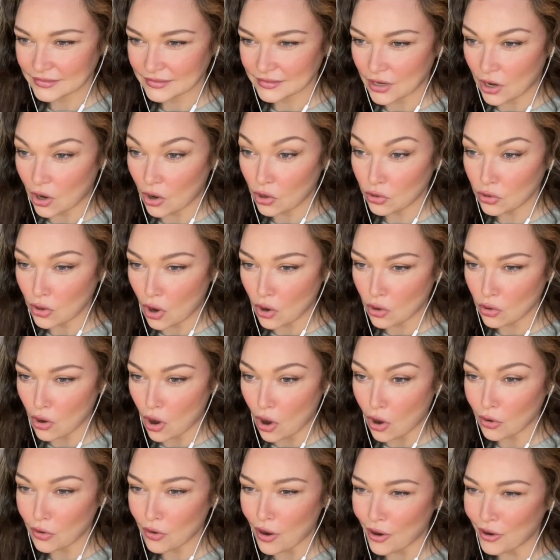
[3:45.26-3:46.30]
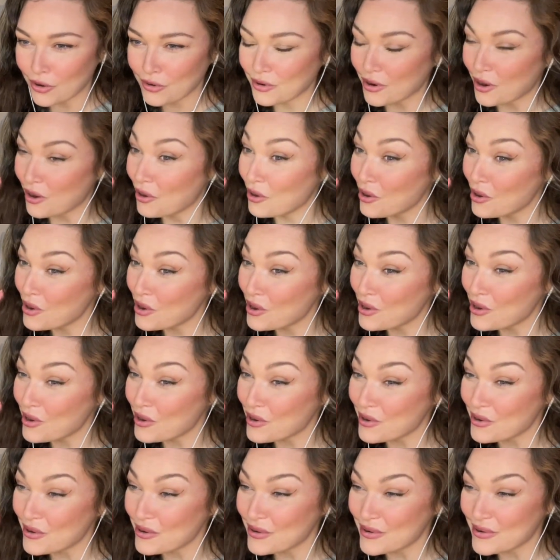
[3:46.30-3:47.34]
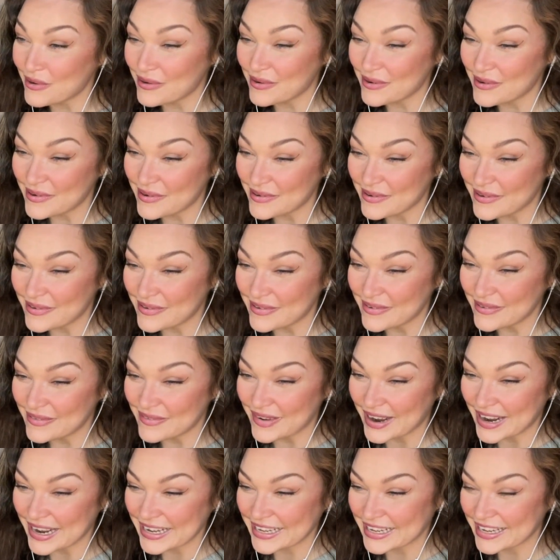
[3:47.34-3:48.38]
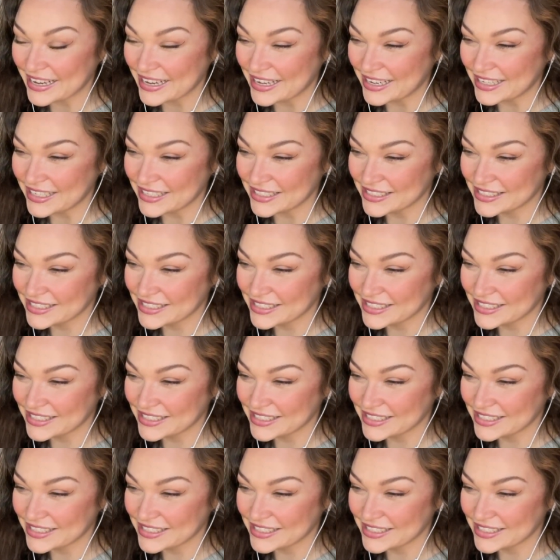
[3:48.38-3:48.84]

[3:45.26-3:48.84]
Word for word: Oh, oh, oh, oh, oh! Oh my God!